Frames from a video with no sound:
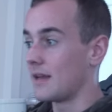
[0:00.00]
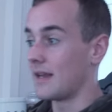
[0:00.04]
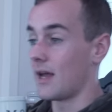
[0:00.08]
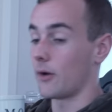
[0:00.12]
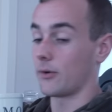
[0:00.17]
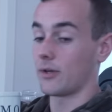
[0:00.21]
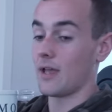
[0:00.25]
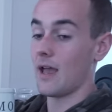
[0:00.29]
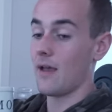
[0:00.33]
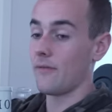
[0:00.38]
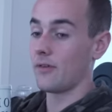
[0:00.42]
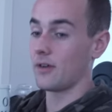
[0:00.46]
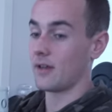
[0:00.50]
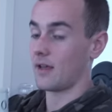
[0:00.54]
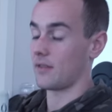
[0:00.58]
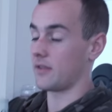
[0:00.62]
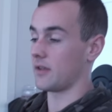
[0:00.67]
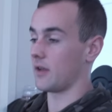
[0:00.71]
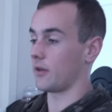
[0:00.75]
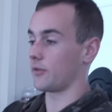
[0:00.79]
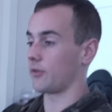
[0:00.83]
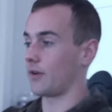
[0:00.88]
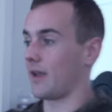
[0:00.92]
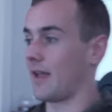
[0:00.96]
Now Kevin, on
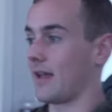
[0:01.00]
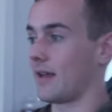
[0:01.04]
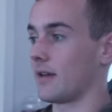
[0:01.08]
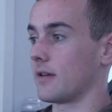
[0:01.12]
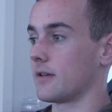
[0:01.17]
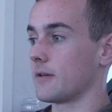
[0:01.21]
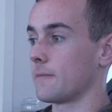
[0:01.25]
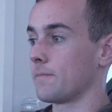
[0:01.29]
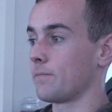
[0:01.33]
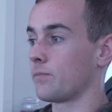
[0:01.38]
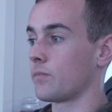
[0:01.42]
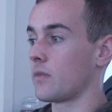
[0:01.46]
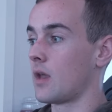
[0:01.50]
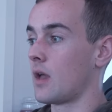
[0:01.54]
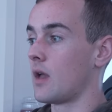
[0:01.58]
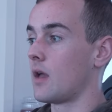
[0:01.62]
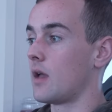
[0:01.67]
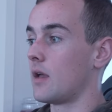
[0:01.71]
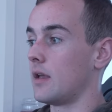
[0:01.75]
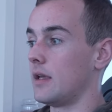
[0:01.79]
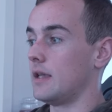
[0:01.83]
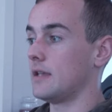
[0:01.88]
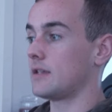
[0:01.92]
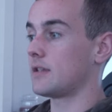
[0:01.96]
the other hand,
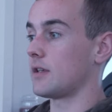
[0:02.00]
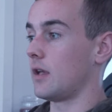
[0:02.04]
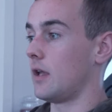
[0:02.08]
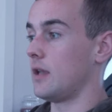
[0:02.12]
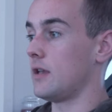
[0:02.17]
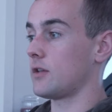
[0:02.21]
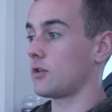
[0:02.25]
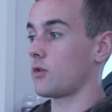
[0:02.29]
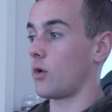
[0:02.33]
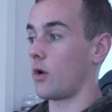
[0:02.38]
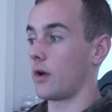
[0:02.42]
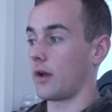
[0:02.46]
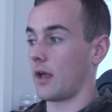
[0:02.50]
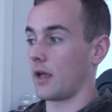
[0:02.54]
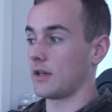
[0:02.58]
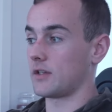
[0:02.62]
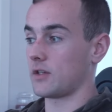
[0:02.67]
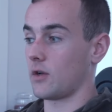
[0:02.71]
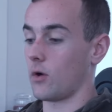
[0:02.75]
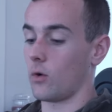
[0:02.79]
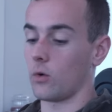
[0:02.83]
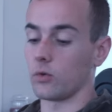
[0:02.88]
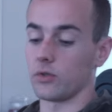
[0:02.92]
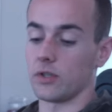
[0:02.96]
he's he's going
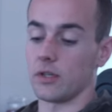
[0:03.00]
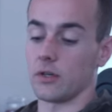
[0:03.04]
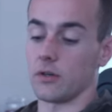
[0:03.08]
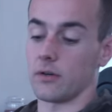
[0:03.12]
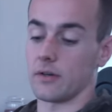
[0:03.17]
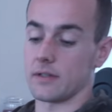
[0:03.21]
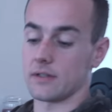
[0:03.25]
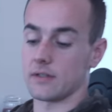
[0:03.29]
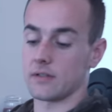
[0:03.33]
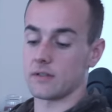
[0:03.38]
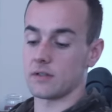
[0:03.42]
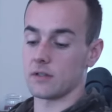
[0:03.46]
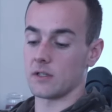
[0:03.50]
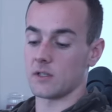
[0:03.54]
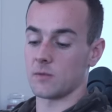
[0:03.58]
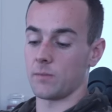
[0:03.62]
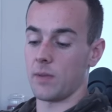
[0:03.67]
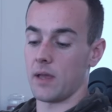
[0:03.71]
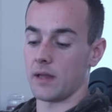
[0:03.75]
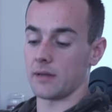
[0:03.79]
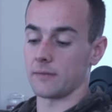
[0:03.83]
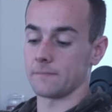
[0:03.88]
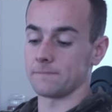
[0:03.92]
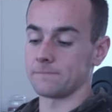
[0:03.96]
ice cold here. It's it's
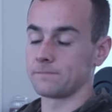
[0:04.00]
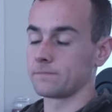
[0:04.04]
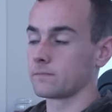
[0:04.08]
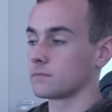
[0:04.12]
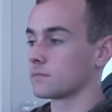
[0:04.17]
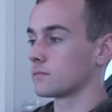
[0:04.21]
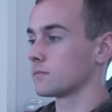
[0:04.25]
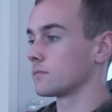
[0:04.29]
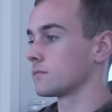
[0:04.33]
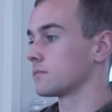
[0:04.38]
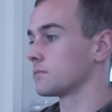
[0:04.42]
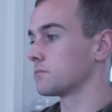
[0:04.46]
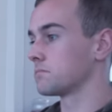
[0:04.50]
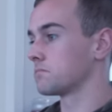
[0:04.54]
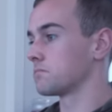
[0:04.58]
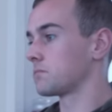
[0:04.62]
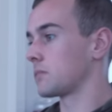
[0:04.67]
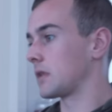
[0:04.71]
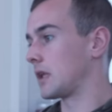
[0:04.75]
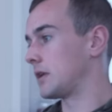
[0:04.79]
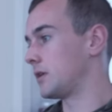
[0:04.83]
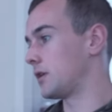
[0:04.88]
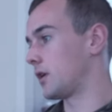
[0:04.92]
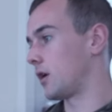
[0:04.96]
been,
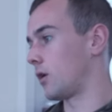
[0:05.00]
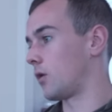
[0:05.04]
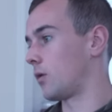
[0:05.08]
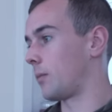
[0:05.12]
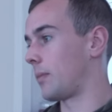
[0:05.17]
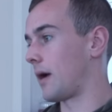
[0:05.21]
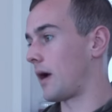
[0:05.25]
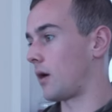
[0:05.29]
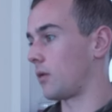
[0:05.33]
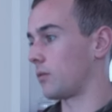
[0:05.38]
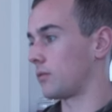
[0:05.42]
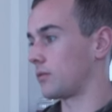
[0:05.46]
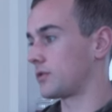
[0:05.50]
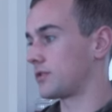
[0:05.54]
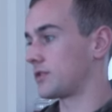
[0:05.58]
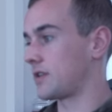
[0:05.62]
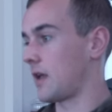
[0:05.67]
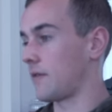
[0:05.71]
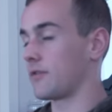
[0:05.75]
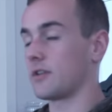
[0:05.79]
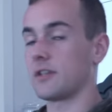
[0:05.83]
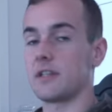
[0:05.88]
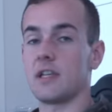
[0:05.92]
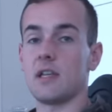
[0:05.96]
you know, about
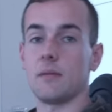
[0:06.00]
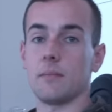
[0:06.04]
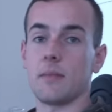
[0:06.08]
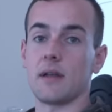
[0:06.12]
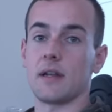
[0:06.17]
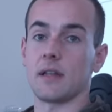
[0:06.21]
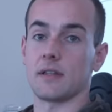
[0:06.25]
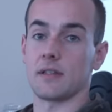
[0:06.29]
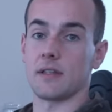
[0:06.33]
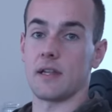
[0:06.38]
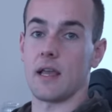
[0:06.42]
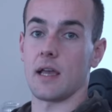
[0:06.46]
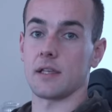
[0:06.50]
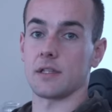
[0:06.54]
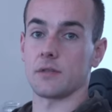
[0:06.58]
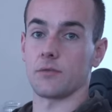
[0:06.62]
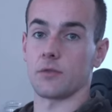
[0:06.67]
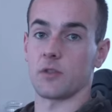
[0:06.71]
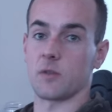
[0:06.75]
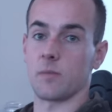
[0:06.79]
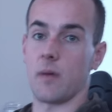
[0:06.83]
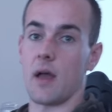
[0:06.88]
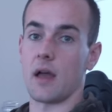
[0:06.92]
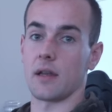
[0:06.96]
seventeen minutes and he
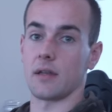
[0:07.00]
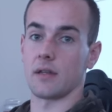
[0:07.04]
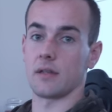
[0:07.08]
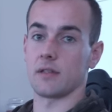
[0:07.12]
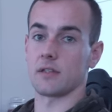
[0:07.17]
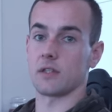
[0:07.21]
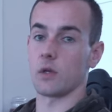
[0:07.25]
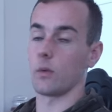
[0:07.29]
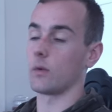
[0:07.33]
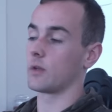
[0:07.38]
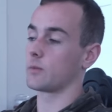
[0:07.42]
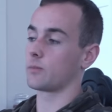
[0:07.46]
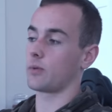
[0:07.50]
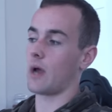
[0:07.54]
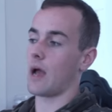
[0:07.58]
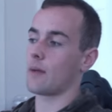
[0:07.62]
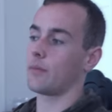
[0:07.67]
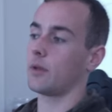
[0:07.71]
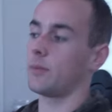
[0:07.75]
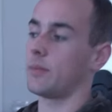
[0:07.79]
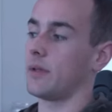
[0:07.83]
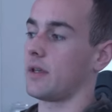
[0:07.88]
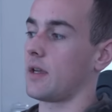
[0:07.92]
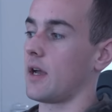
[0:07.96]
hasn't responded. So it's
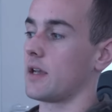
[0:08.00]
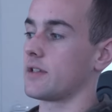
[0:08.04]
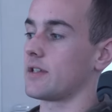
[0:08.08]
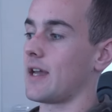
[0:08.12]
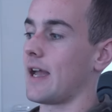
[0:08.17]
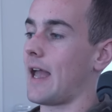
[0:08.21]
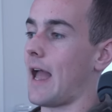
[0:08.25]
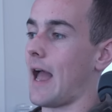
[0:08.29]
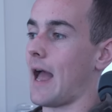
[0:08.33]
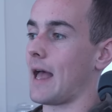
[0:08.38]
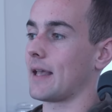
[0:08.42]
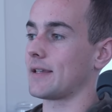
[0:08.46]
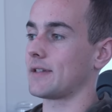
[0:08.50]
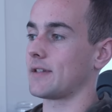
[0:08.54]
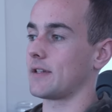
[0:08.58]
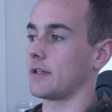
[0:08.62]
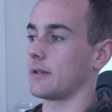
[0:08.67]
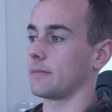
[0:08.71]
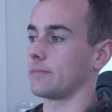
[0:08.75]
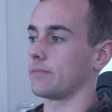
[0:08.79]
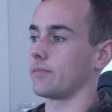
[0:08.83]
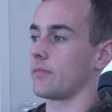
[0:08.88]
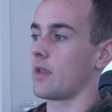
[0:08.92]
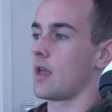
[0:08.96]
probably because I asked
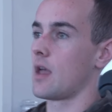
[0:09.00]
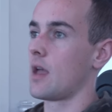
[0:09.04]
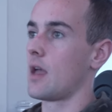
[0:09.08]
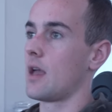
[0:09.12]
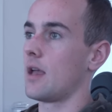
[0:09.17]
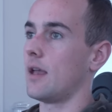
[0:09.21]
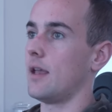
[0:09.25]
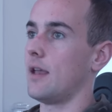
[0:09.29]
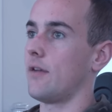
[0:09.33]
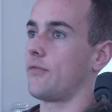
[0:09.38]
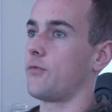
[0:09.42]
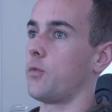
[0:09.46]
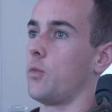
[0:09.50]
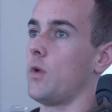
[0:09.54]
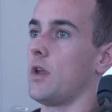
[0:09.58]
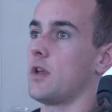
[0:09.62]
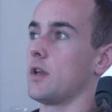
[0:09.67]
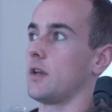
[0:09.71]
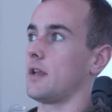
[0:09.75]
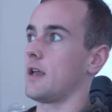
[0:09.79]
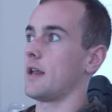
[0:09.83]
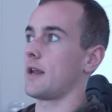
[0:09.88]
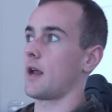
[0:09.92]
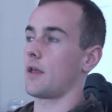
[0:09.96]
him if we
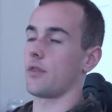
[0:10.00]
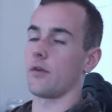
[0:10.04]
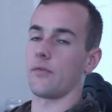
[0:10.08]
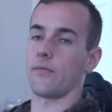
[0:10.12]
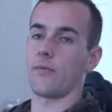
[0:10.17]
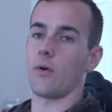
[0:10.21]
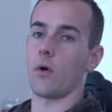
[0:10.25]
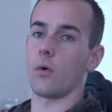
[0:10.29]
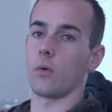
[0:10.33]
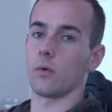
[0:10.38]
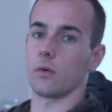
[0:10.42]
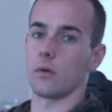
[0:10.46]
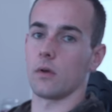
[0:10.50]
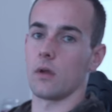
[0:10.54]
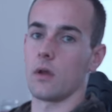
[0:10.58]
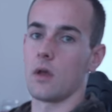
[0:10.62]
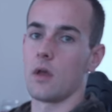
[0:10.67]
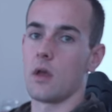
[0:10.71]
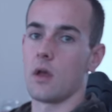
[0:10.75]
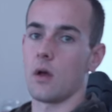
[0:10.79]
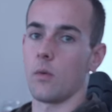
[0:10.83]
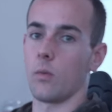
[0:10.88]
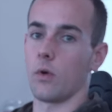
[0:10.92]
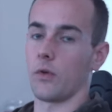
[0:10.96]
could get on the phone
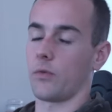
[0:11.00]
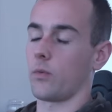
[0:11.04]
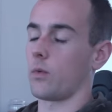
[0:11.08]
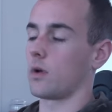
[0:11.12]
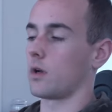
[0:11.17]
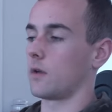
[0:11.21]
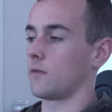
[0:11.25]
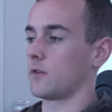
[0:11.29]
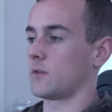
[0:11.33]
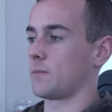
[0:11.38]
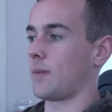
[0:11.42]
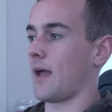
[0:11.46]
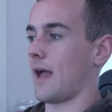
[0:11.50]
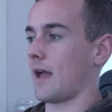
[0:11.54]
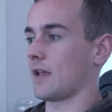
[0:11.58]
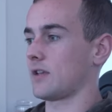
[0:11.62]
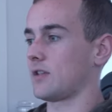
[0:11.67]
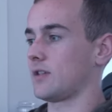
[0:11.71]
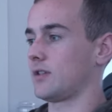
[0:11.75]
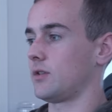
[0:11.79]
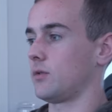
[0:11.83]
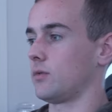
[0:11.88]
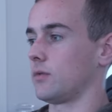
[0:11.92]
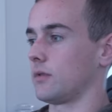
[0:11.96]
with one of his
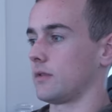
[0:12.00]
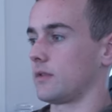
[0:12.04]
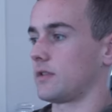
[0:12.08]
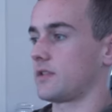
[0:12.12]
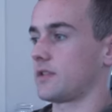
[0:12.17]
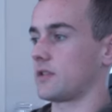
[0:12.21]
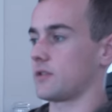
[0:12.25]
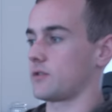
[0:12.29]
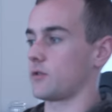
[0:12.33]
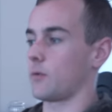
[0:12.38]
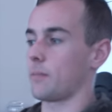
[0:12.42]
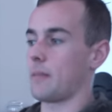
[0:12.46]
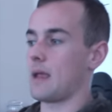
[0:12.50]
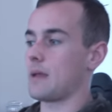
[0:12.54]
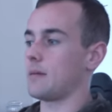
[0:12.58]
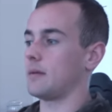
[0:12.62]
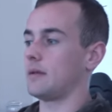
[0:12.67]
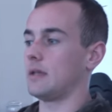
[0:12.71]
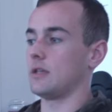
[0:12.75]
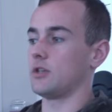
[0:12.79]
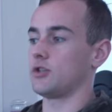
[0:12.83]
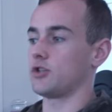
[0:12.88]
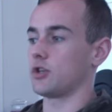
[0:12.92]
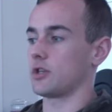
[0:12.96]
past students. So
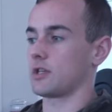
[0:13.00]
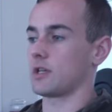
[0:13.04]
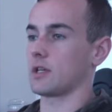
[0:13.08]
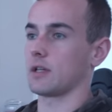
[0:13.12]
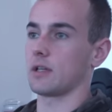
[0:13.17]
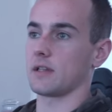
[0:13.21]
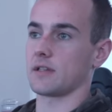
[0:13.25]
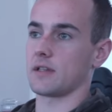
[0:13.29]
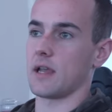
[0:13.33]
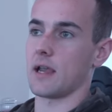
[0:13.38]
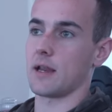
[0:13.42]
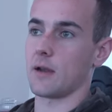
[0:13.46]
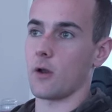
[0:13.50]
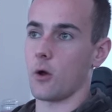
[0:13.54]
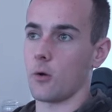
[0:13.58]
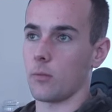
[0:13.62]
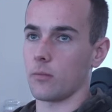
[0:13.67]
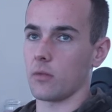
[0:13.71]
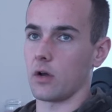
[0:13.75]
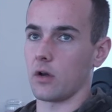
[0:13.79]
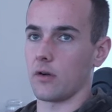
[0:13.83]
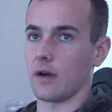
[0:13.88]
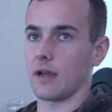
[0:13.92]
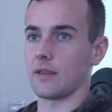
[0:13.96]
maybe he's just gonna say,
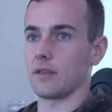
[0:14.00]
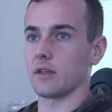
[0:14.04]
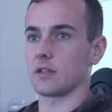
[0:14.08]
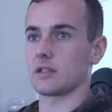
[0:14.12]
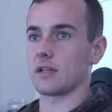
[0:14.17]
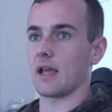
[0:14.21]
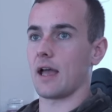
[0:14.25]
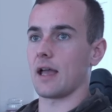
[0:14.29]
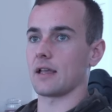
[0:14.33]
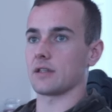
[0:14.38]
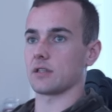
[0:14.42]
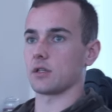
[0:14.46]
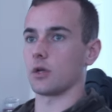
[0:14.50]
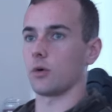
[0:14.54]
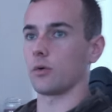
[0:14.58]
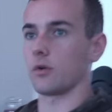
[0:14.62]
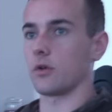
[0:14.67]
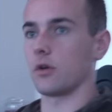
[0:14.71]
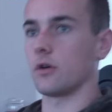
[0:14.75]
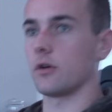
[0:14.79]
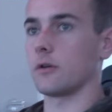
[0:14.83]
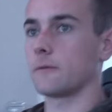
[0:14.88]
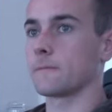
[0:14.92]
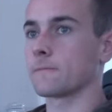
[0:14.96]
nope, all right, this guy's no
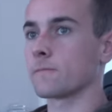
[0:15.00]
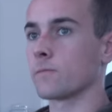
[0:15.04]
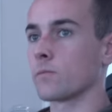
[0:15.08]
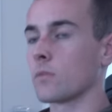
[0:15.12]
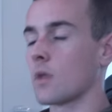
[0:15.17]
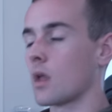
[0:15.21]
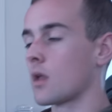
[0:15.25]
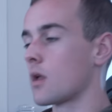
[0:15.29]
good.